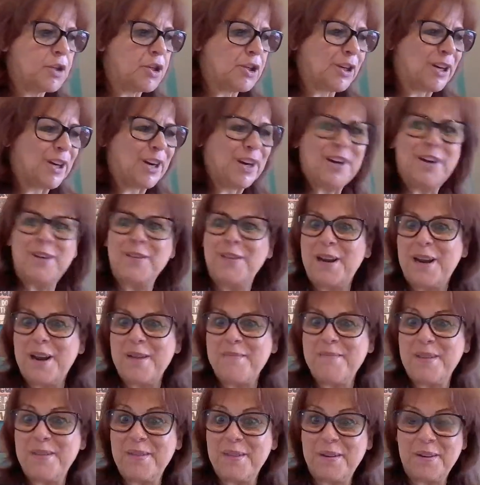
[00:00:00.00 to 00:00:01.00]
sure that
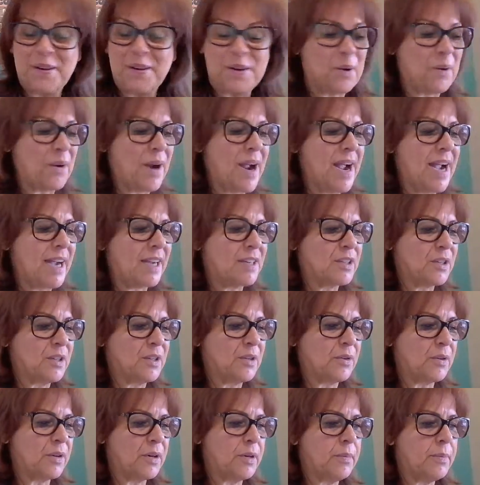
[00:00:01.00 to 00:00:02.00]
I'm in the correct
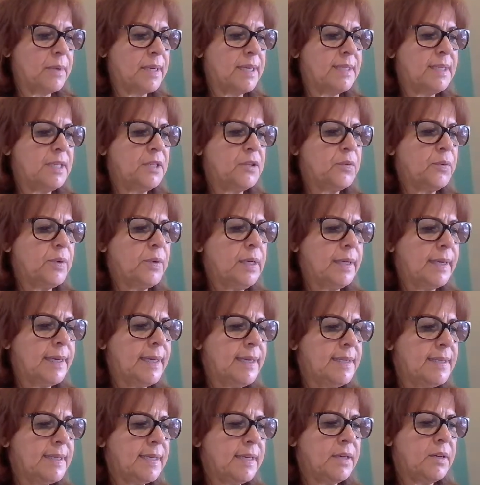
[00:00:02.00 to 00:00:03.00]
group because it's real
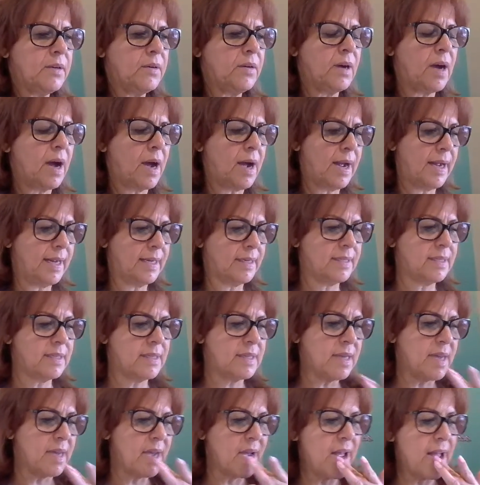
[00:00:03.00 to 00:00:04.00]
easy, you guys,
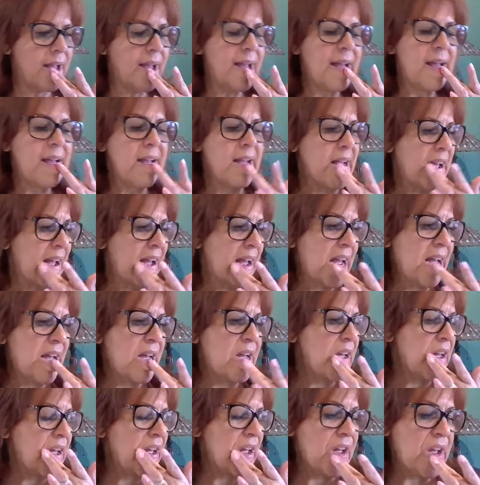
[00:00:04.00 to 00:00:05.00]
to
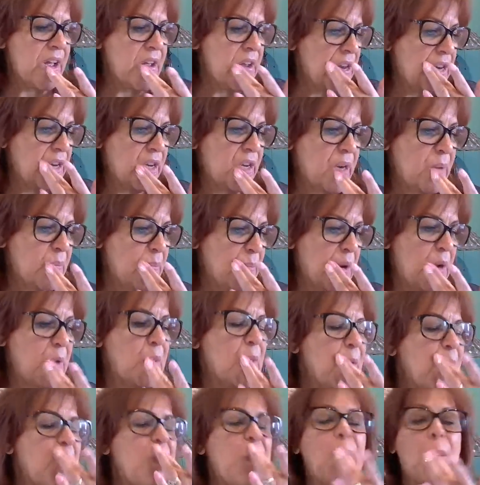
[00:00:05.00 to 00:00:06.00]
jump
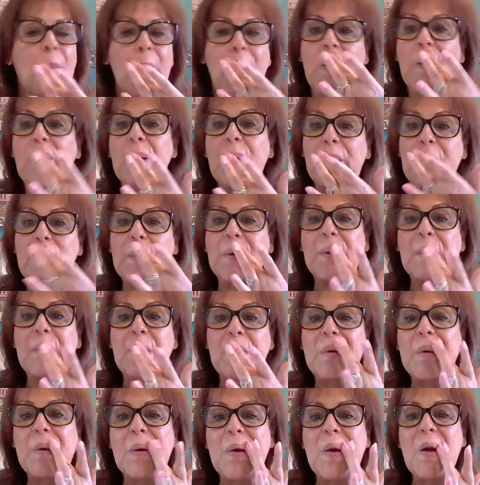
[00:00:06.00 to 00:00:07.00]
on the wrong
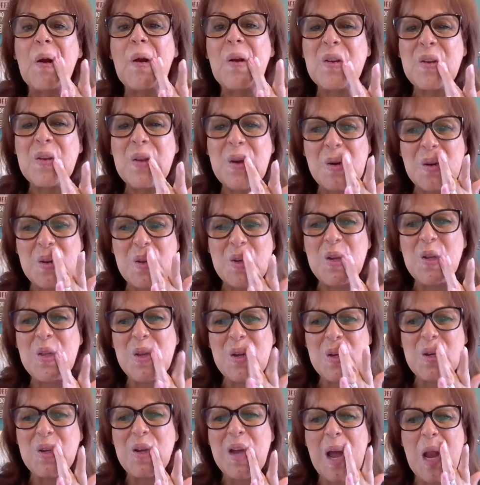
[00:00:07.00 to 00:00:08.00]
group. So see
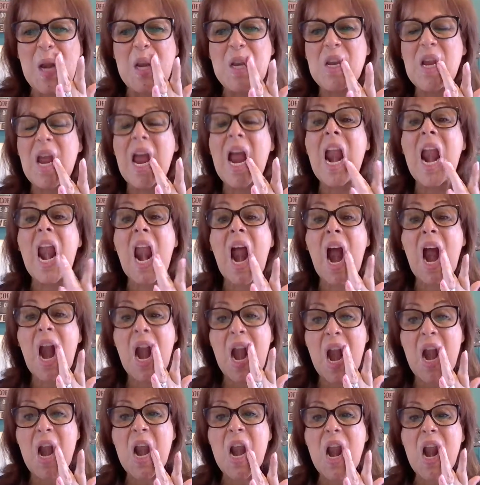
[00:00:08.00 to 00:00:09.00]
the dead skin, like
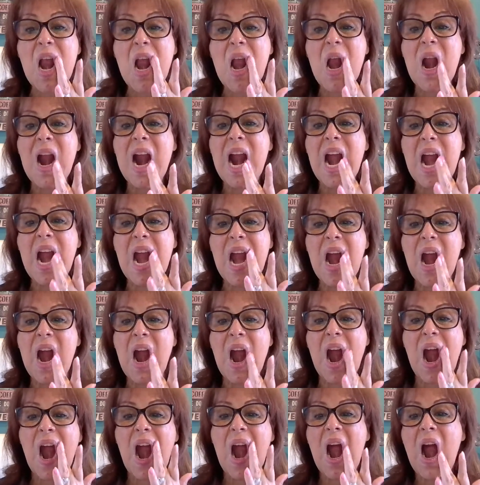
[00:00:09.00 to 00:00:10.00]
especially right
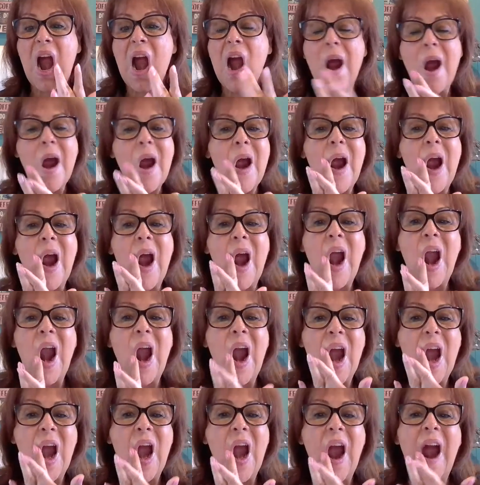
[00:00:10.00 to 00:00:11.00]
here and
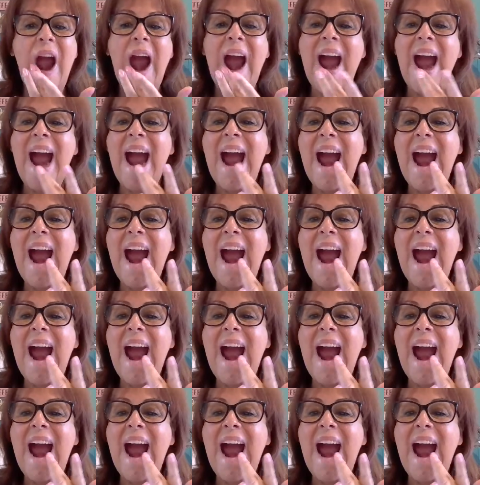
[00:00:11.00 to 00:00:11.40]
right here.